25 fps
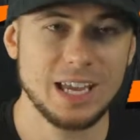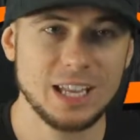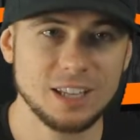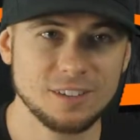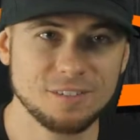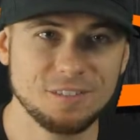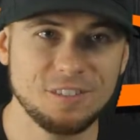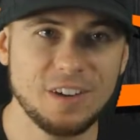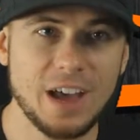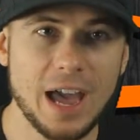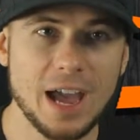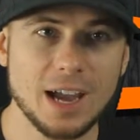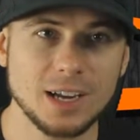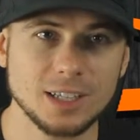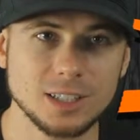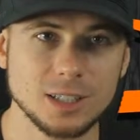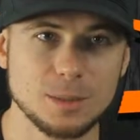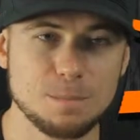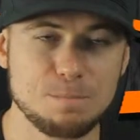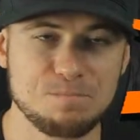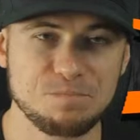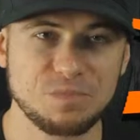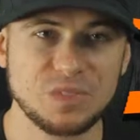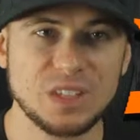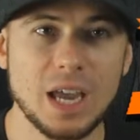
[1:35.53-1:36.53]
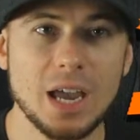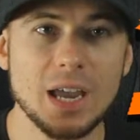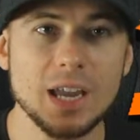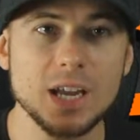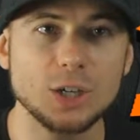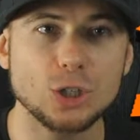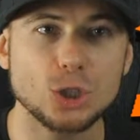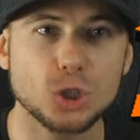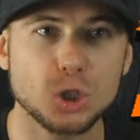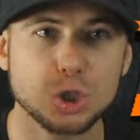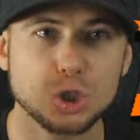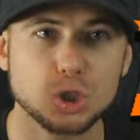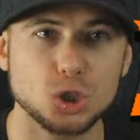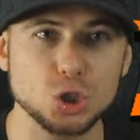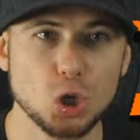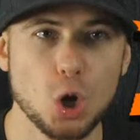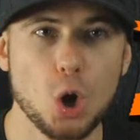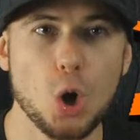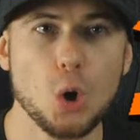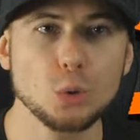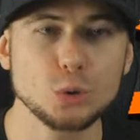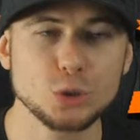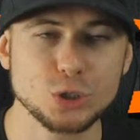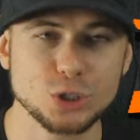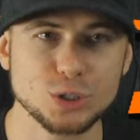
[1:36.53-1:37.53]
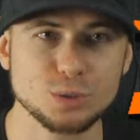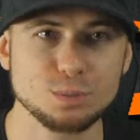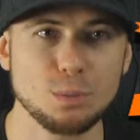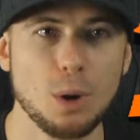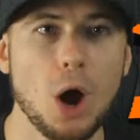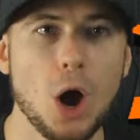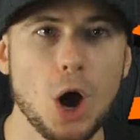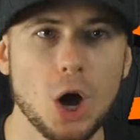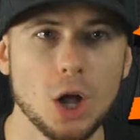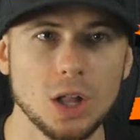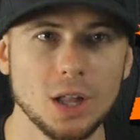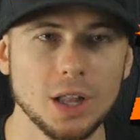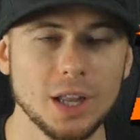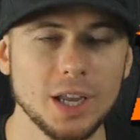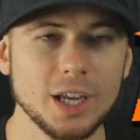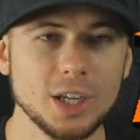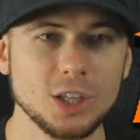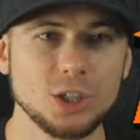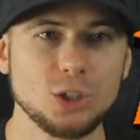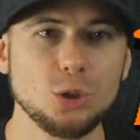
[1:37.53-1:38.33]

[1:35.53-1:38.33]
In fact, they are so small,